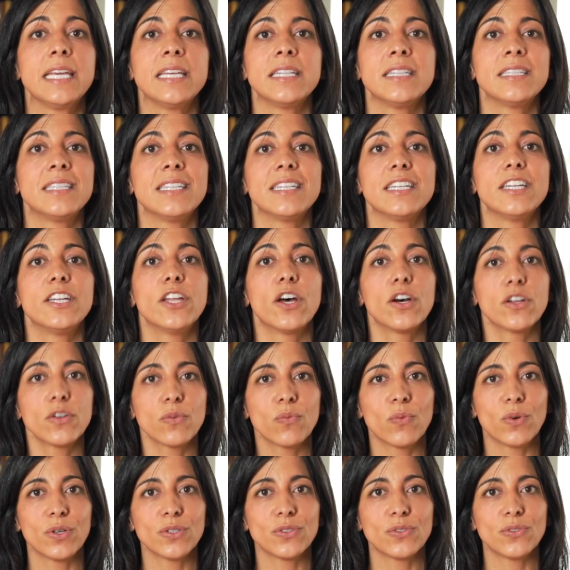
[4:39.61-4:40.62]
He did
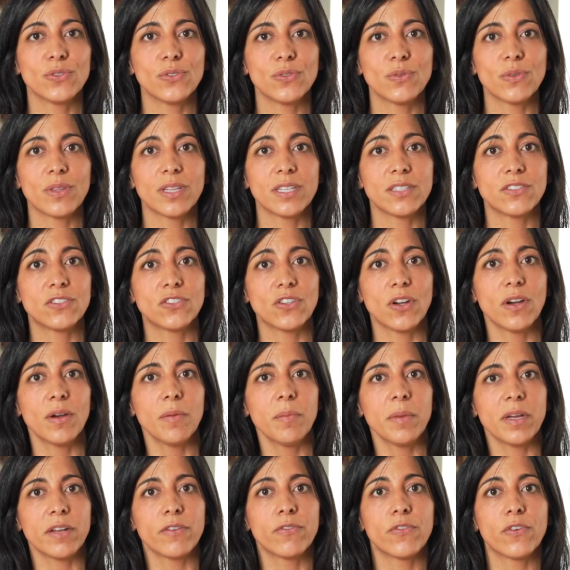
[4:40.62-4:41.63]
not want to do this
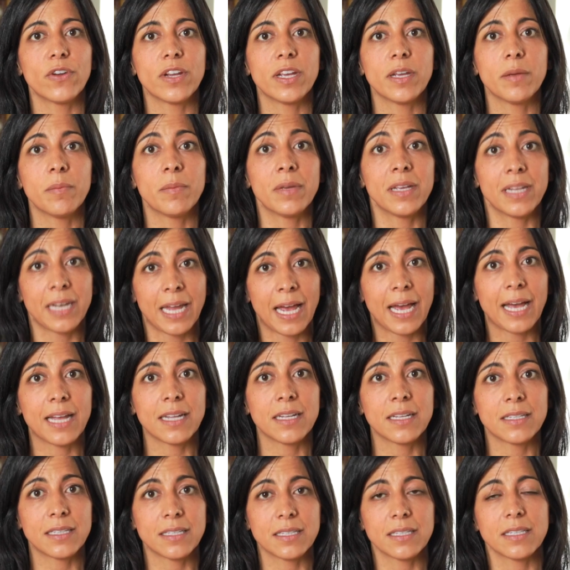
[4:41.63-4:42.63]
job, and for him, it
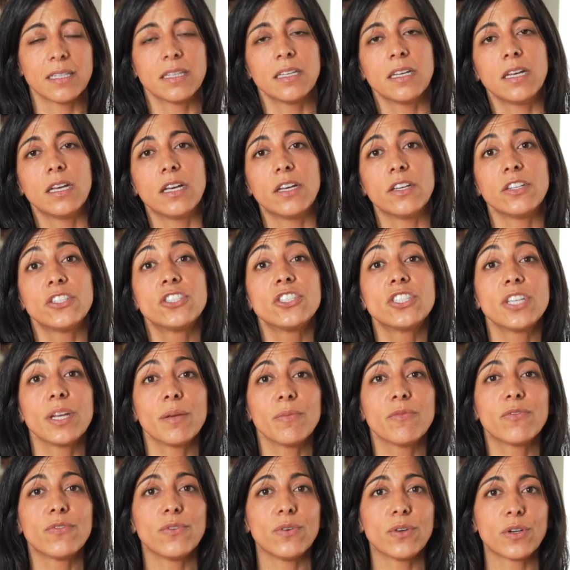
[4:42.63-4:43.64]
had a
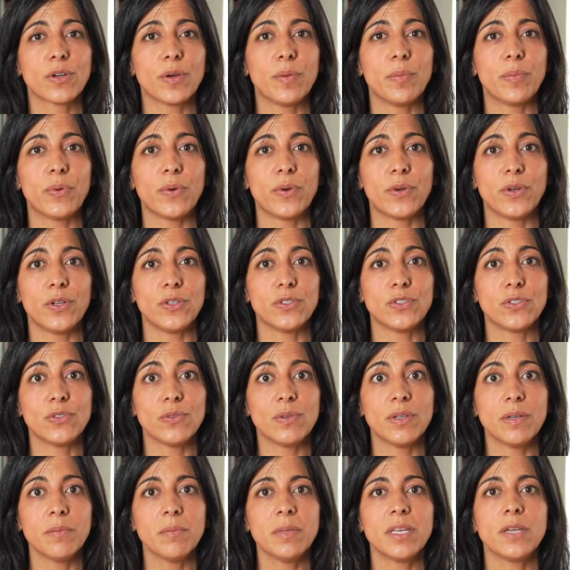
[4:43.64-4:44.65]
shameful component
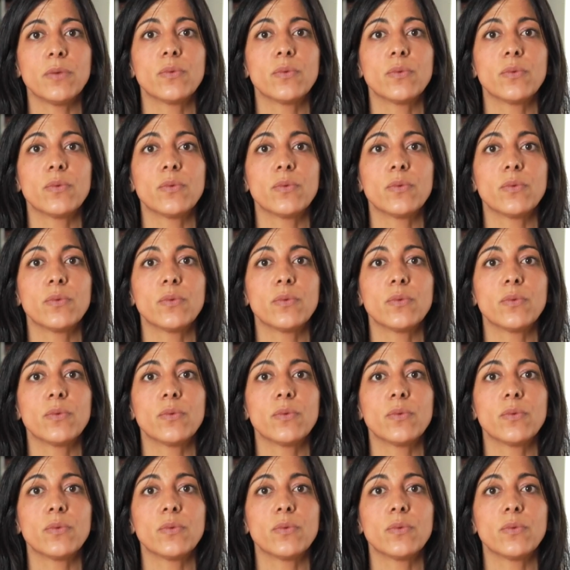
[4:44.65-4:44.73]
to him.